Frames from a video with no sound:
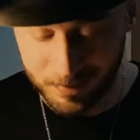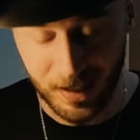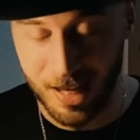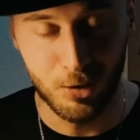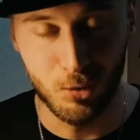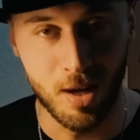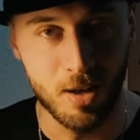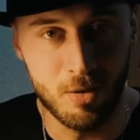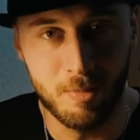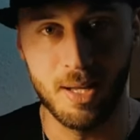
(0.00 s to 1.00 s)
get it
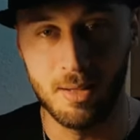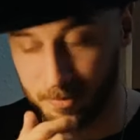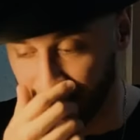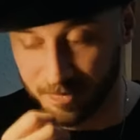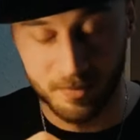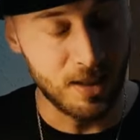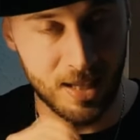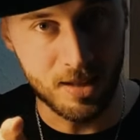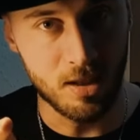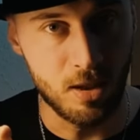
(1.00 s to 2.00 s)
together, man.
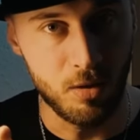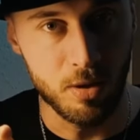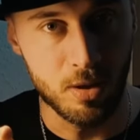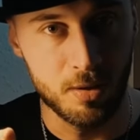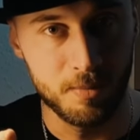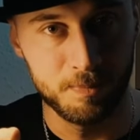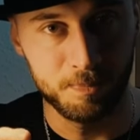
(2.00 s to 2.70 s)
Let's get serious.